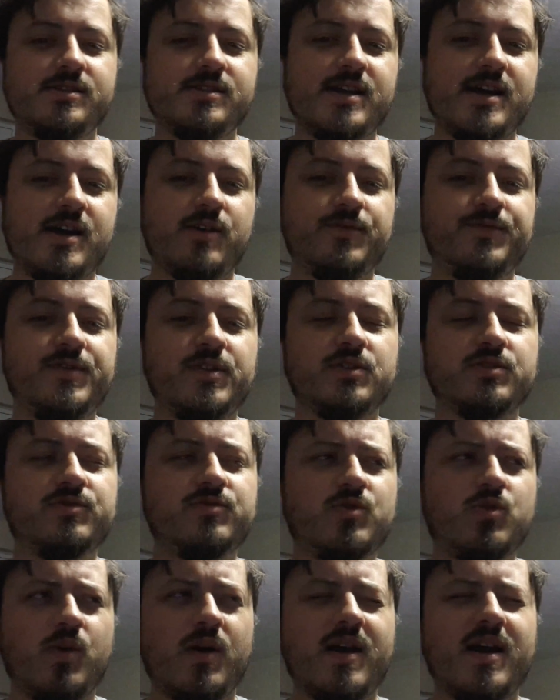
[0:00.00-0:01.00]
now
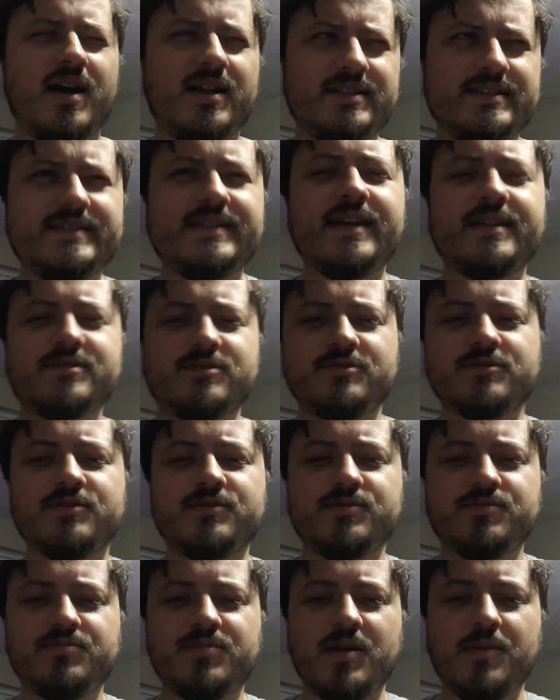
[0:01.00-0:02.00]
feels quite
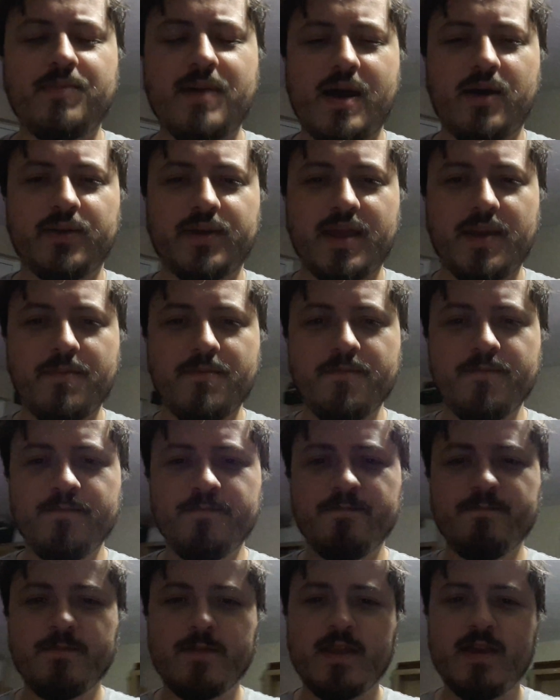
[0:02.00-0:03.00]
unsettled about him.
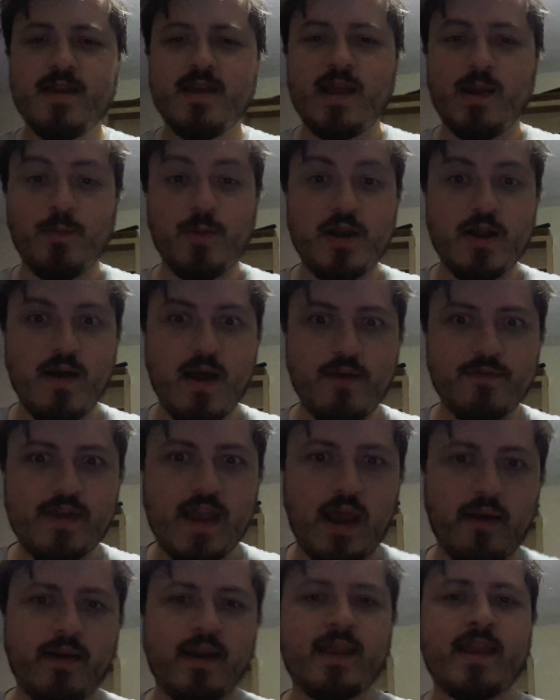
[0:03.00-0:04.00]
And we don't have
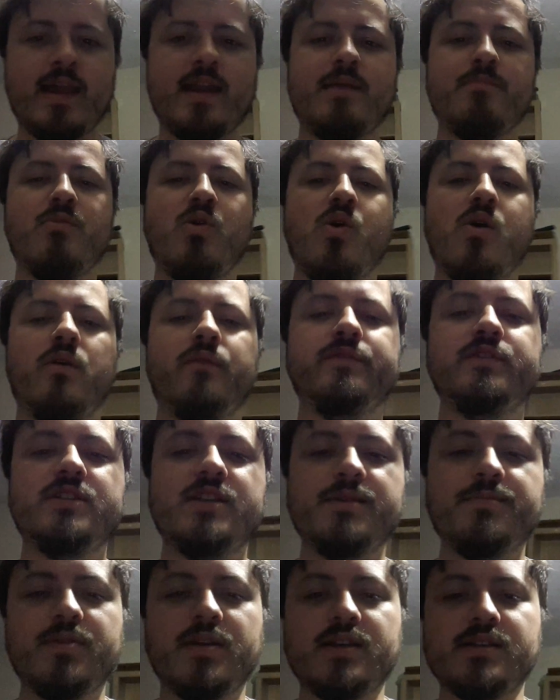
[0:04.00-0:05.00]
Karak anymore,
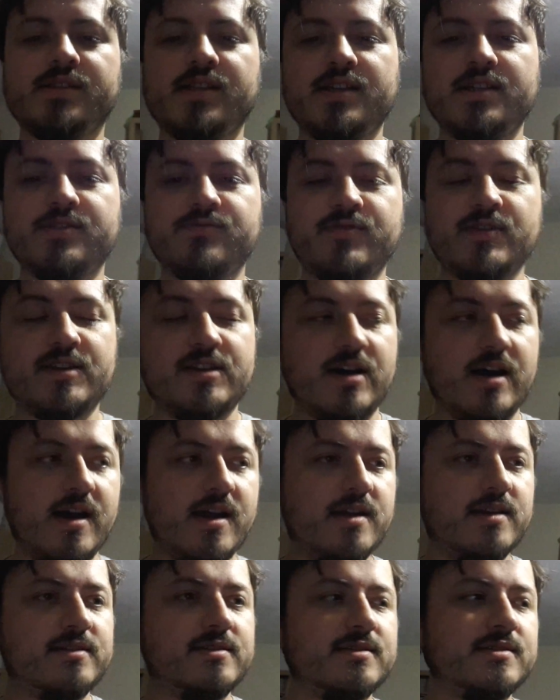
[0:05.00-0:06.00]
obviously, because he's
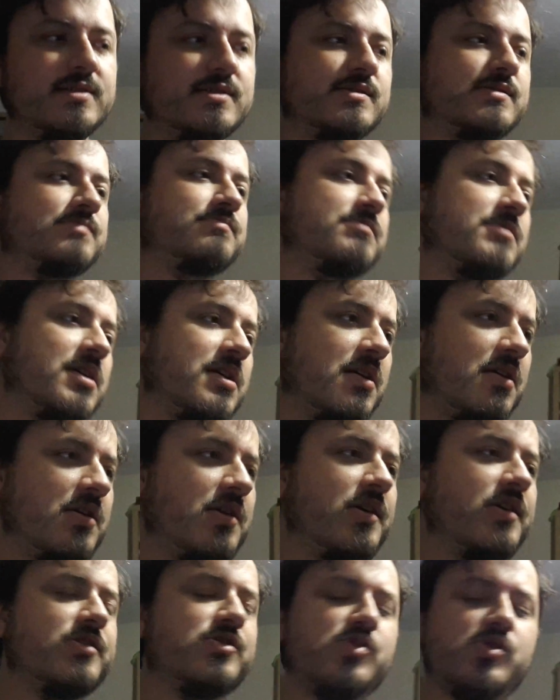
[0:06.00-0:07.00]
retired and he's
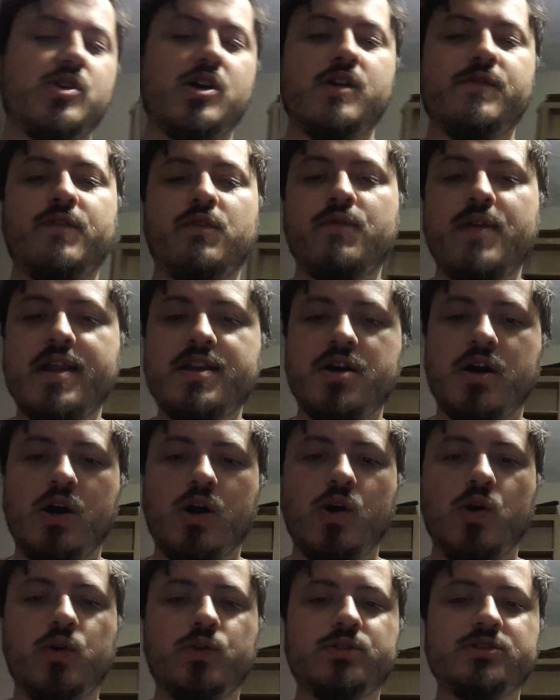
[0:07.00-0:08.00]
took over
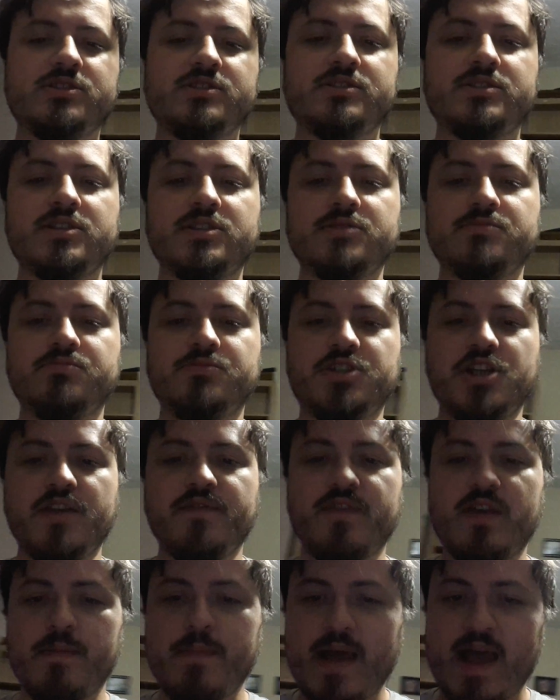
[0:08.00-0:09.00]
Redhold as the
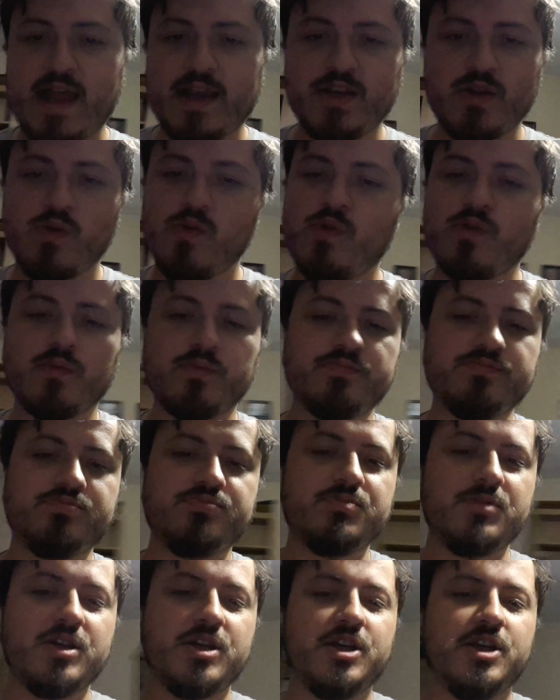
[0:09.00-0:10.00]
chief commander or
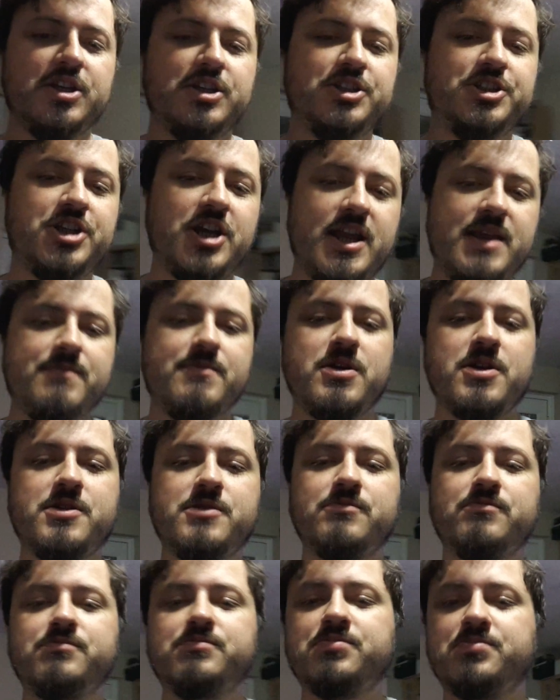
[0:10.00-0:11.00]

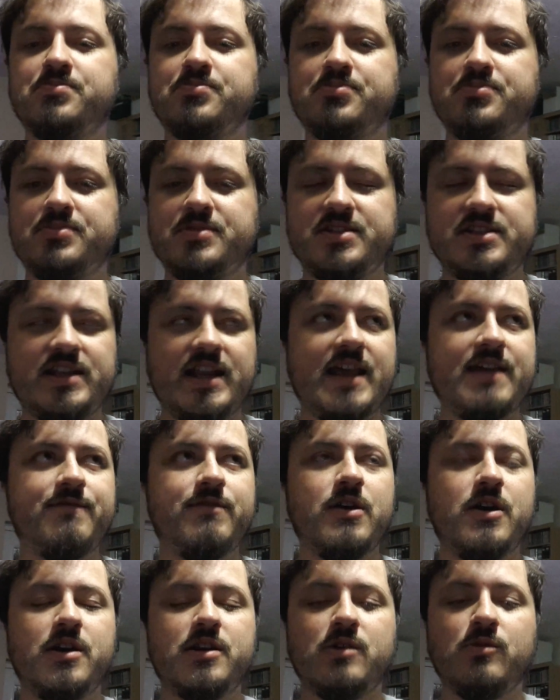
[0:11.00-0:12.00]
shaman,
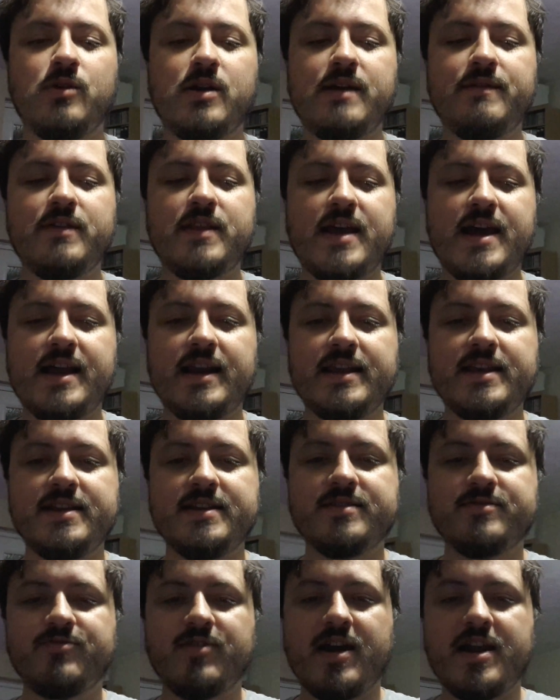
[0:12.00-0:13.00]
slave herder, whatever the hell
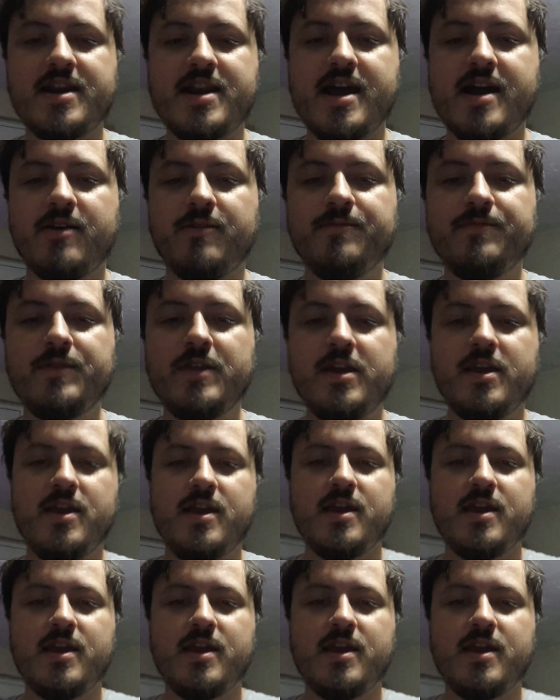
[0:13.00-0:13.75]
he is right now.